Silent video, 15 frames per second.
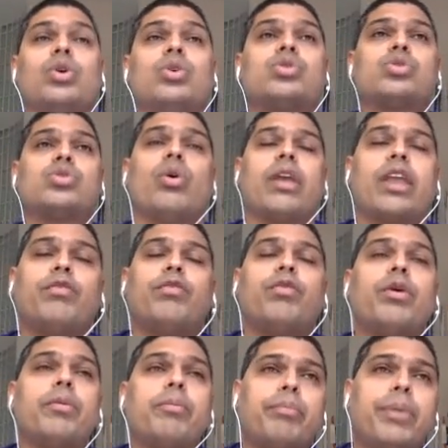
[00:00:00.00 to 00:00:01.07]
So if
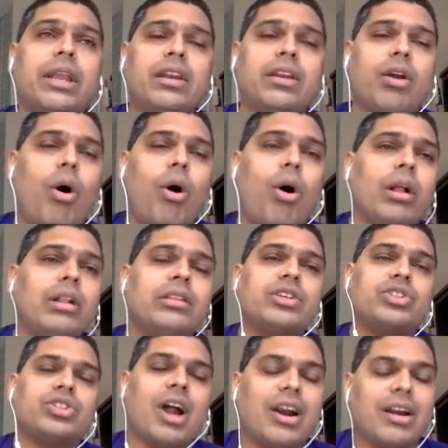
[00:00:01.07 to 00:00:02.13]
we pin all the
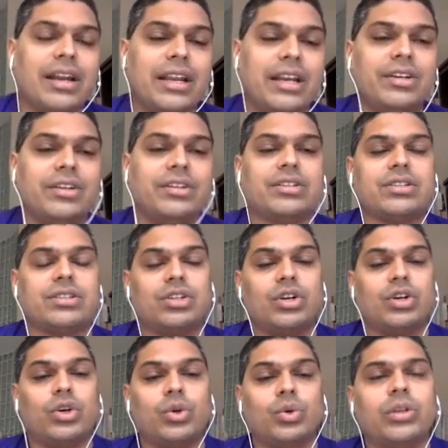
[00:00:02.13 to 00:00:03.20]
shard leaders
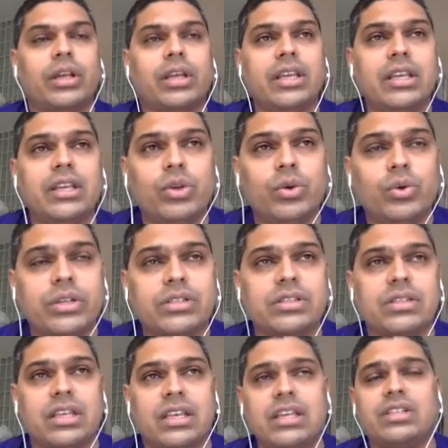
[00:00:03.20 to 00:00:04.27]
to the
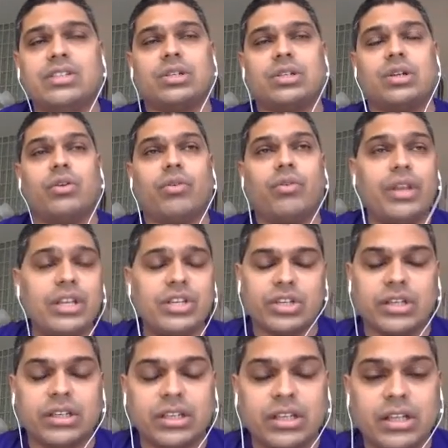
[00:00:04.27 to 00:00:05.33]
US East
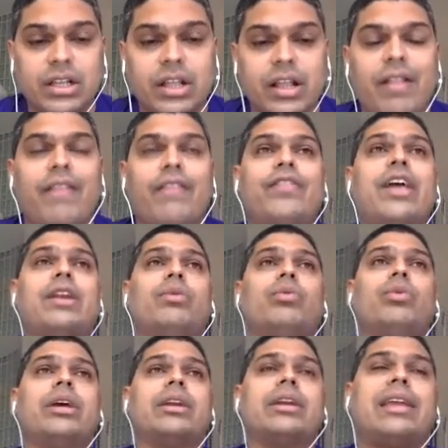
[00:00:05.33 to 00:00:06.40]
region, then
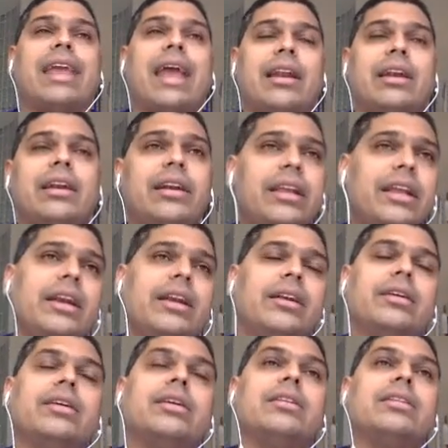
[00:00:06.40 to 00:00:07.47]
we are
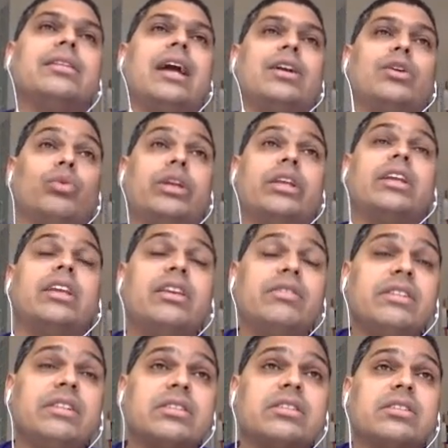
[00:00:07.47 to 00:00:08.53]
guaranteed that we can
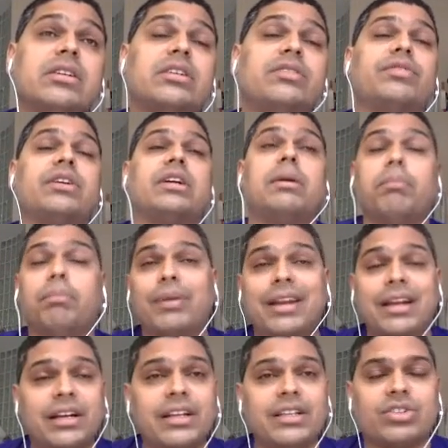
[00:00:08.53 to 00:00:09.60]
even serve
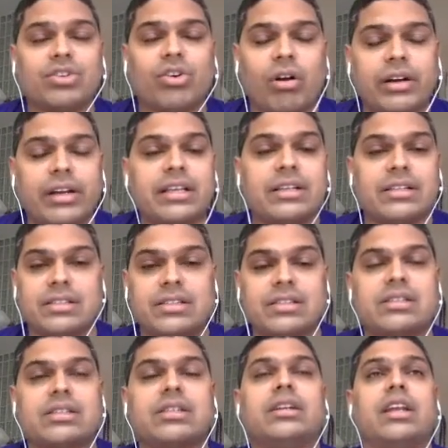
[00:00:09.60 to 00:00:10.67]
completely strongly
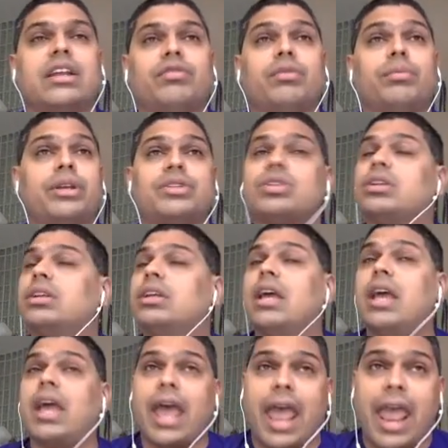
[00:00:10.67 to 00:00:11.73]
consistent information
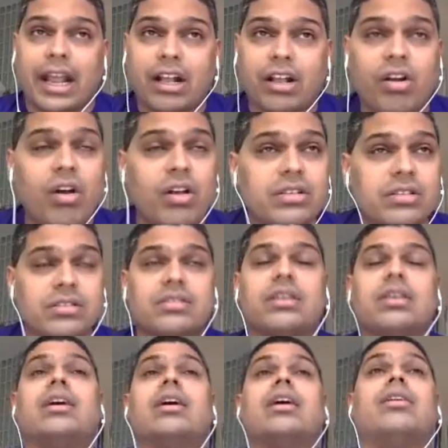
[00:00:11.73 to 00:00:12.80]
across
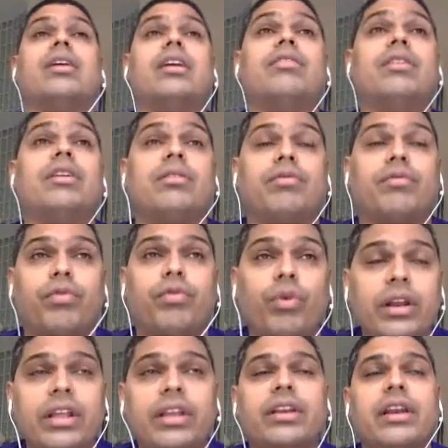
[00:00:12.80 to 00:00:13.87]
even
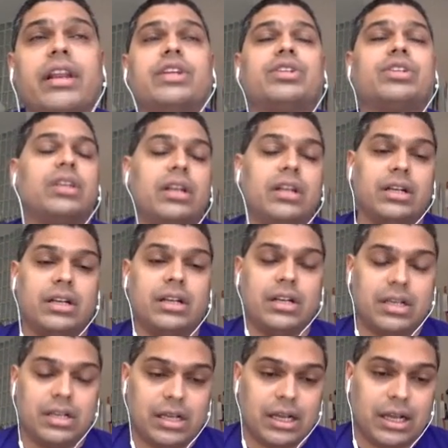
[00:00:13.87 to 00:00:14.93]
fully relational
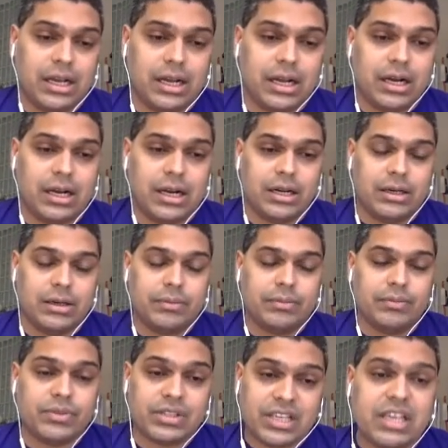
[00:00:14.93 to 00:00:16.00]
uh,
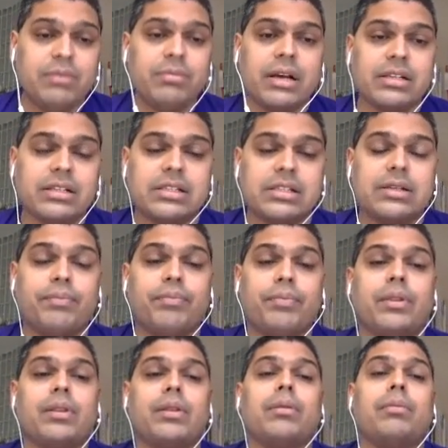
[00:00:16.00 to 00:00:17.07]
schemas
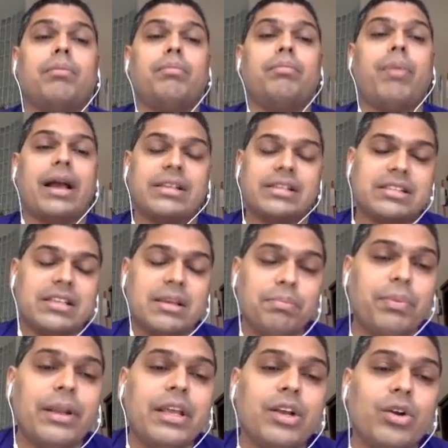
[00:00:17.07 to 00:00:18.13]
by
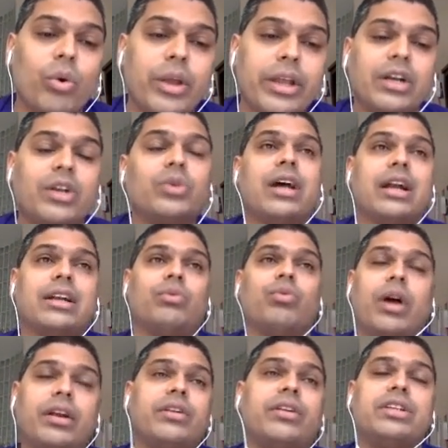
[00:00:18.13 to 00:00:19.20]
simply going to that
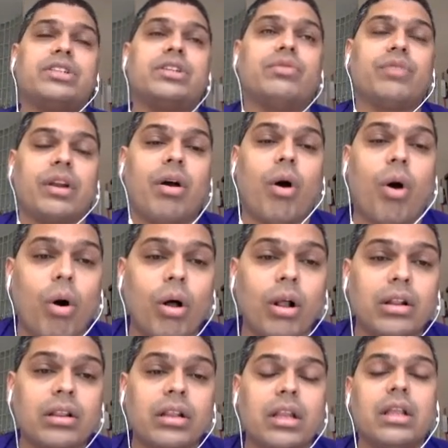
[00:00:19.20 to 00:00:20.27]
one region where
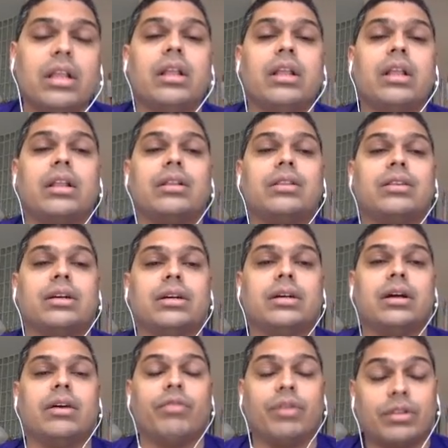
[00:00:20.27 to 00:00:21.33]
all
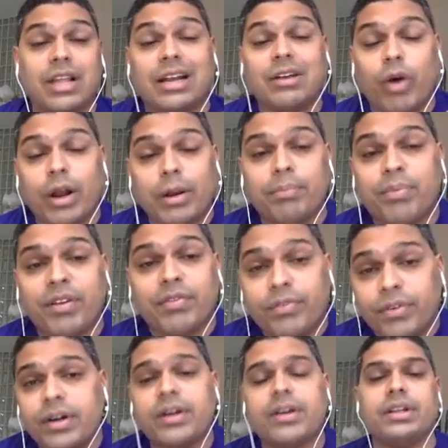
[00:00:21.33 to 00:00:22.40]
the that one
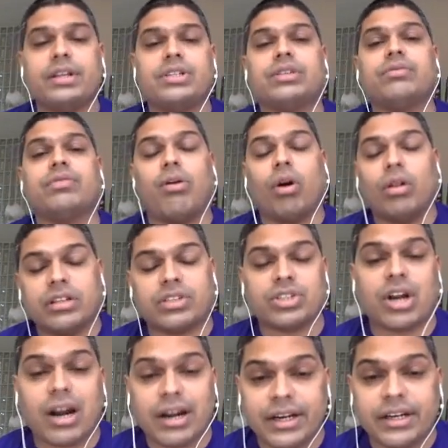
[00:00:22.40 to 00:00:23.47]
preferred region where all the
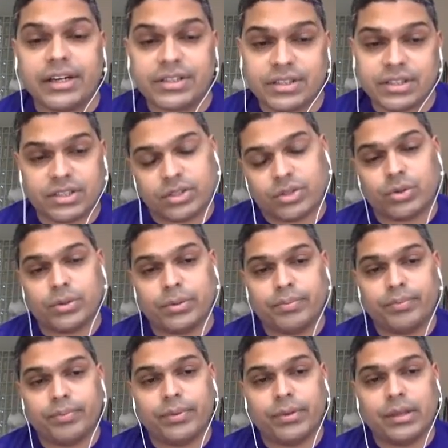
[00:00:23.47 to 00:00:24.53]
shard leaders are stored
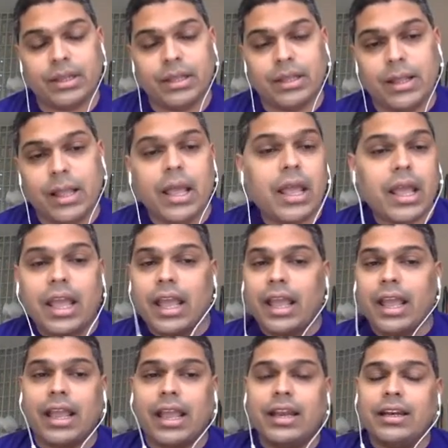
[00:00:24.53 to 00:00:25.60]

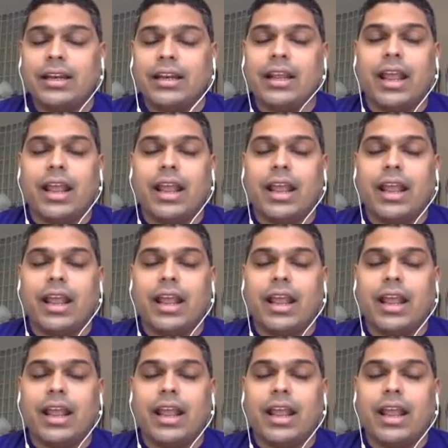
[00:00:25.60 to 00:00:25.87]
again